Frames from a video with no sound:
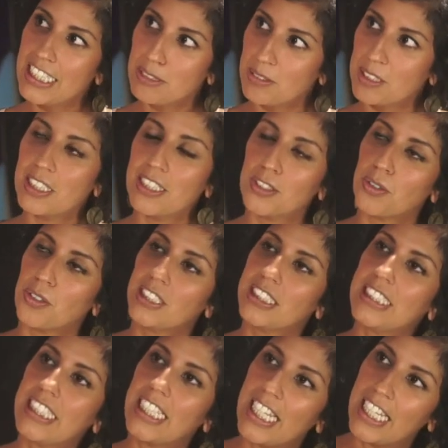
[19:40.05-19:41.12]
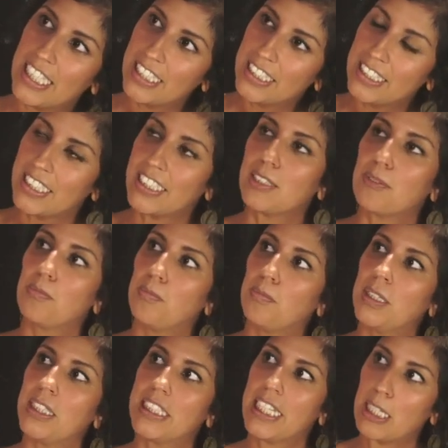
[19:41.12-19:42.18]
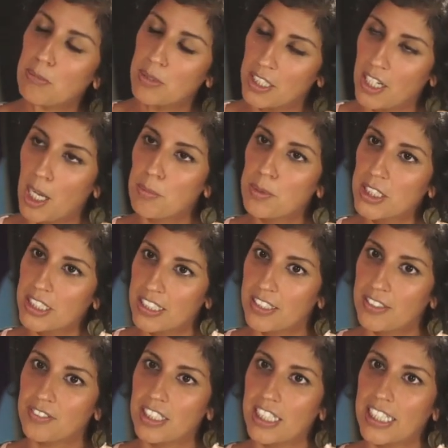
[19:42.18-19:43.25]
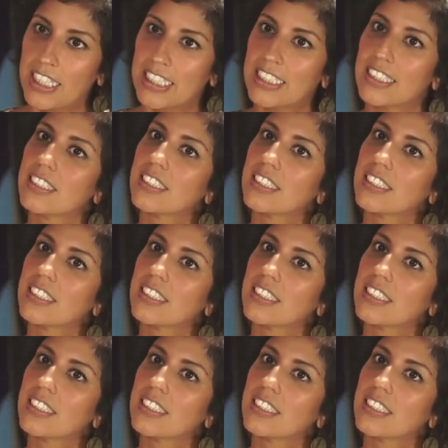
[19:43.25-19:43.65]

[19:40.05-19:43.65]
but then towards the end it became an option of like,